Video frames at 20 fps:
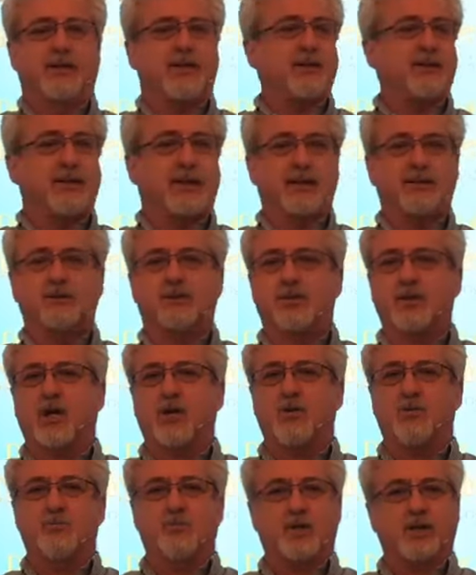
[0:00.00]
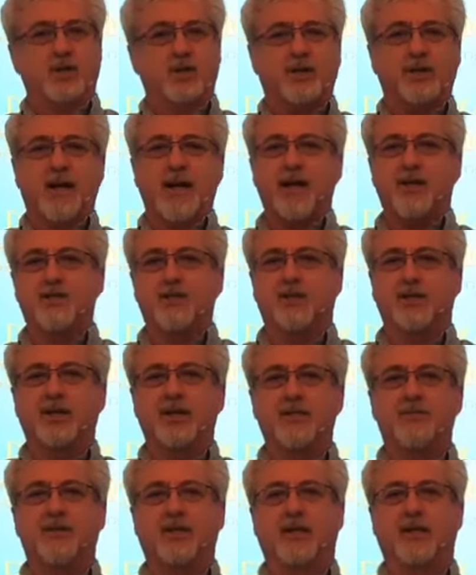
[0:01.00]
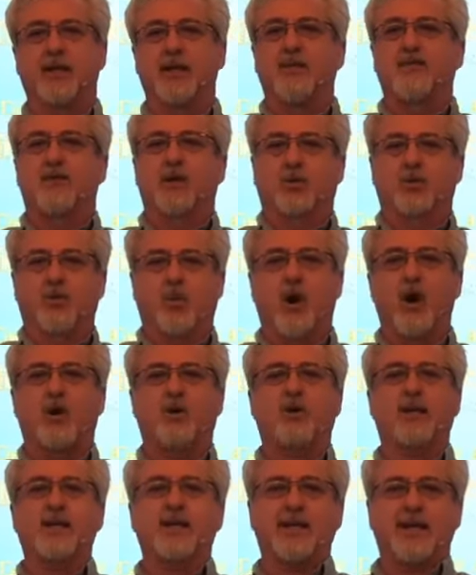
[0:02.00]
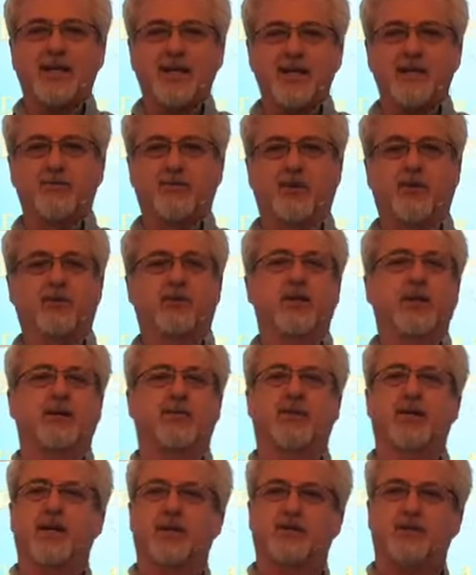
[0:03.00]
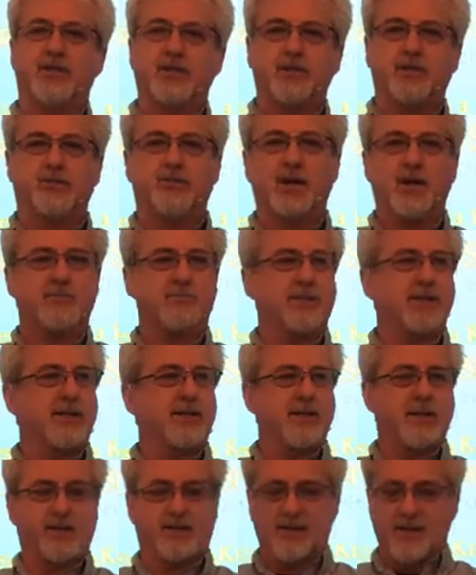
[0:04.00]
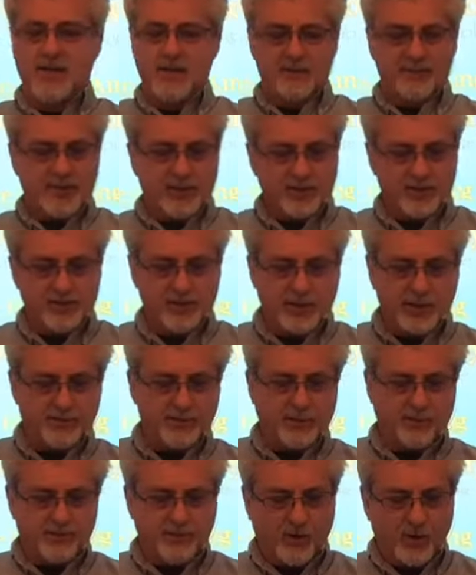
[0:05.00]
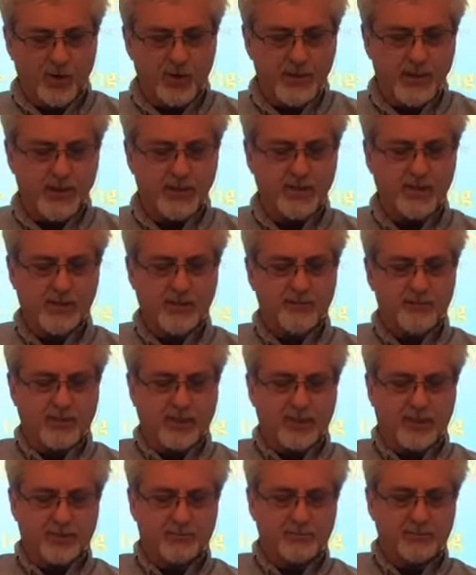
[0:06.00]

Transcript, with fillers: and so look how they're living. They're walking evil. They're, they're disrupting. They're, they're uh, perverting uh,